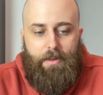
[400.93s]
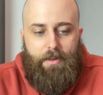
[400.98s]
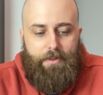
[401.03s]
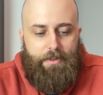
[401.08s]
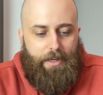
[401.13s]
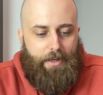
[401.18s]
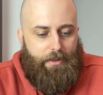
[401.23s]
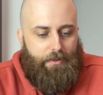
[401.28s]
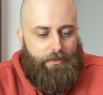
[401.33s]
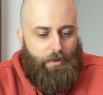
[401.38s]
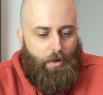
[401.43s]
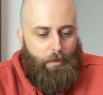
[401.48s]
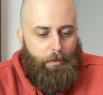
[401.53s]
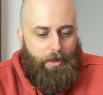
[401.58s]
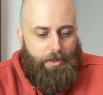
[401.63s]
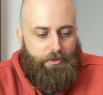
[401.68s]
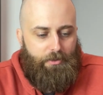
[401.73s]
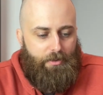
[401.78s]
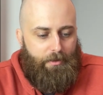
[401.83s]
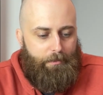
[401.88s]
There's a whole
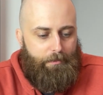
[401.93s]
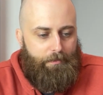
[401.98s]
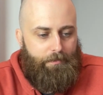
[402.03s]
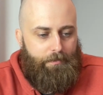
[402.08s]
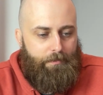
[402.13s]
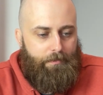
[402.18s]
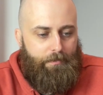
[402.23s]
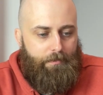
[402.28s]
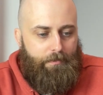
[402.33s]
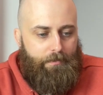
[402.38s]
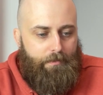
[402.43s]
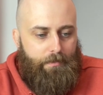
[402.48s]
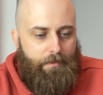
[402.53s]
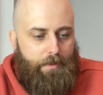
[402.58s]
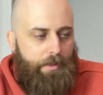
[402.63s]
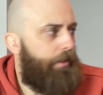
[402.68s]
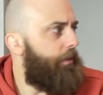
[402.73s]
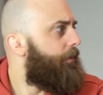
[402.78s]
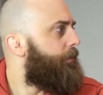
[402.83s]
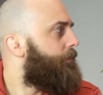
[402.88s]
bunch of them.
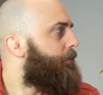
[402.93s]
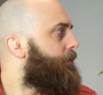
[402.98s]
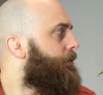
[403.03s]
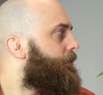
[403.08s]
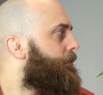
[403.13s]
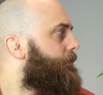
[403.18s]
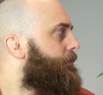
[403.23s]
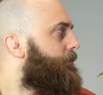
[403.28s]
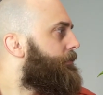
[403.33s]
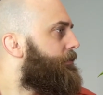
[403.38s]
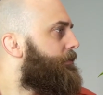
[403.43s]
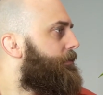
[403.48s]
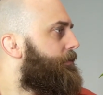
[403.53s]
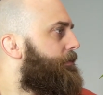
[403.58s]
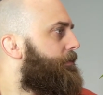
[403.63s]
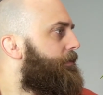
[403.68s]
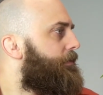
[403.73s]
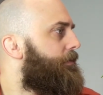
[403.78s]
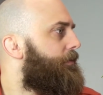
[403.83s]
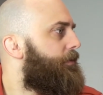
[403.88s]
You know what?
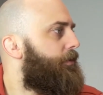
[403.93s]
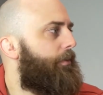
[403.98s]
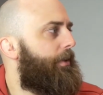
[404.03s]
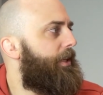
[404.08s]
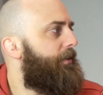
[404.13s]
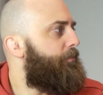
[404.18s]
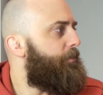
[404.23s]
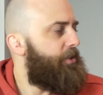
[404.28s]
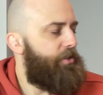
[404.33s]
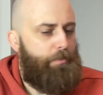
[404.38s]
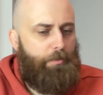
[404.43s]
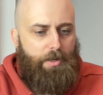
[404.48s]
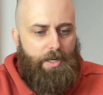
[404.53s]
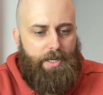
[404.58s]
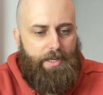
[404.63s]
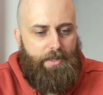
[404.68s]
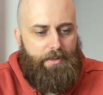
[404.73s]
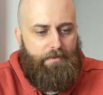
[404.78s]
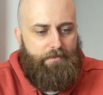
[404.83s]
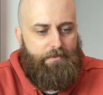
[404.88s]
Do I give them a
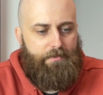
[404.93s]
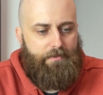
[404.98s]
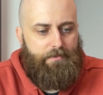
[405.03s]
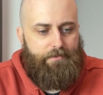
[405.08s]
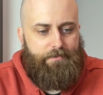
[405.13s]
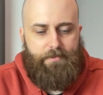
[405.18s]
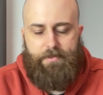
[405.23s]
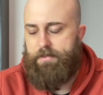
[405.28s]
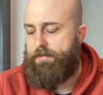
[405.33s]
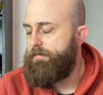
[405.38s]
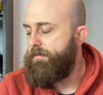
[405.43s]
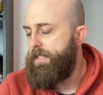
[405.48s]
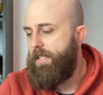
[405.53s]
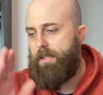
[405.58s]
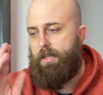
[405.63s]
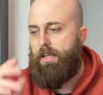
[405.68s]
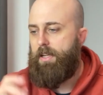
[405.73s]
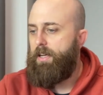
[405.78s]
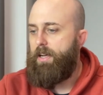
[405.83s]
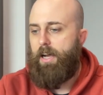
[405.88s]
spray?
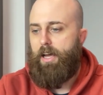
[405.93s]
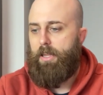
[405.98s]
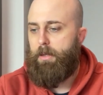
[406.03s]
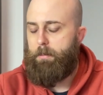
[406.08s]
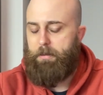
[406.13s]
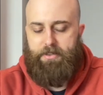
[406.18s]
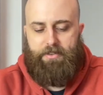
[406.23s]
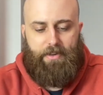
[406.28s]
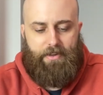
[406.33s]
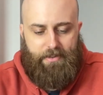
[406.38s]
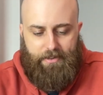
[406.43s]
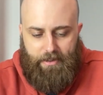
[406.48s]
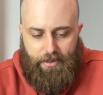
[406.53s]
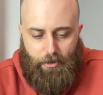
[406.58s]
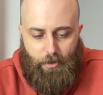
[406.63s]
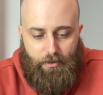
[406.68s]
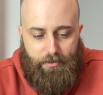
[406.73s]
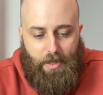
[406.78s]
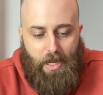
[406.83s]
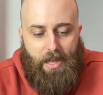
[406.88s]
They'll be taken
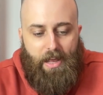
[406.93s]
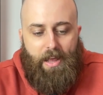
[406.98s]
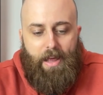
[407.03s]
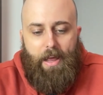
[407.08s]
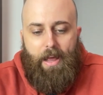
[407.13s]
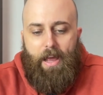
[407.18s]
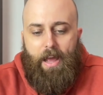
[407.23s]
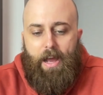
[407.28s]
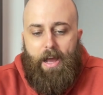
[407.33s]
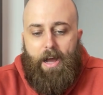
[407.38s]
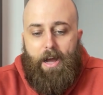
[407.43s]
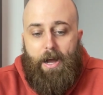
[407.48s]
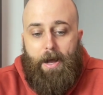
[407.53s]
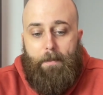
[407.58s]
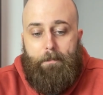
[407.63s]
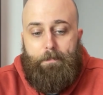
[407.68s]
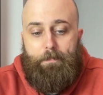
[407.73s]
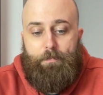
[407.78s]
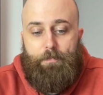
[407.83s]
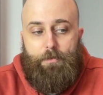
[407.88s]
care of.
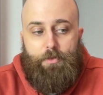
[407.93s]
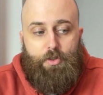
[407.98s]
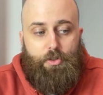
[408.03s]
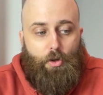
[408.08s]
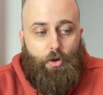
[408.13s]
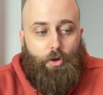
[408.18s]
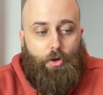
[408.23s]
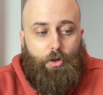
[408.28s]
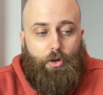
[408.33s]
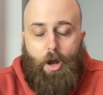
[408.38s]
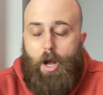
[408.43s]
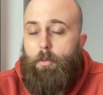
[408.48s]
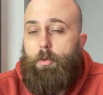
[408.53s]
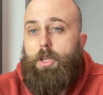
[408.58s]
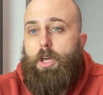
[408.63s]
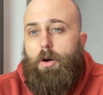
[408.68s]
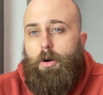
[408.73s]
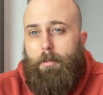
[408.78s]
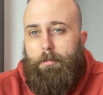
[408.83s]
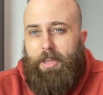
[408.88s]
So I would
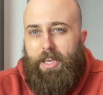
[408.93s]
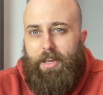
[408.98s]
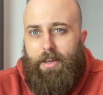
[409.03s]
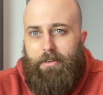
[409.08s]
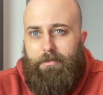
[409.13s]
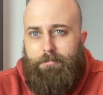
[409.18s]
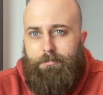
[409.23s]
go up there